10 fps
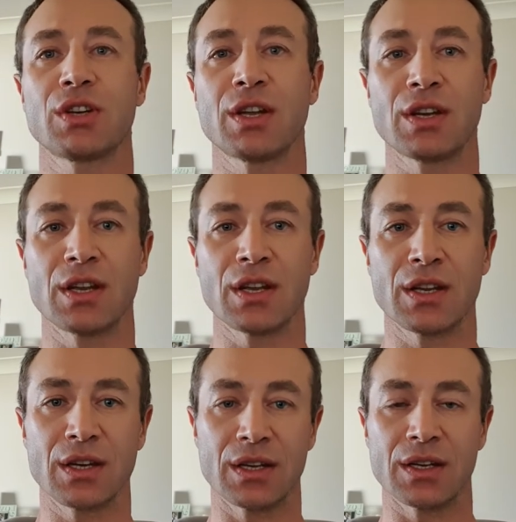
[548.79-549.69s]

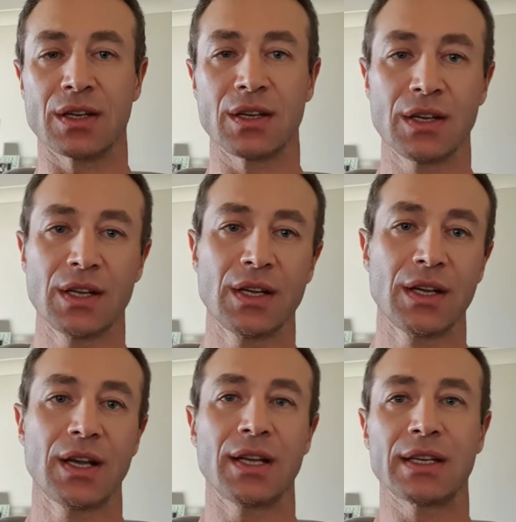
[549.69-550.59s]

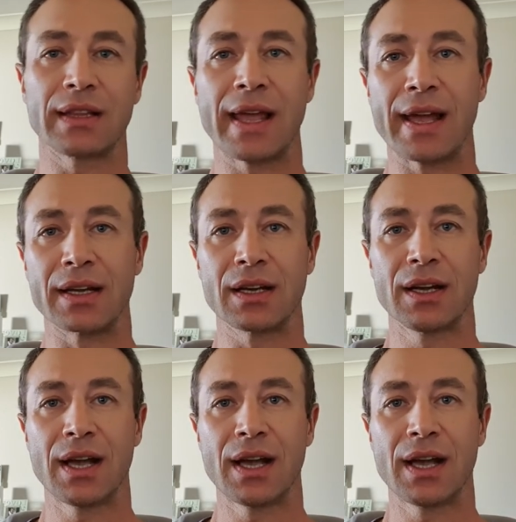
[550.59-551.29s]
in a leg,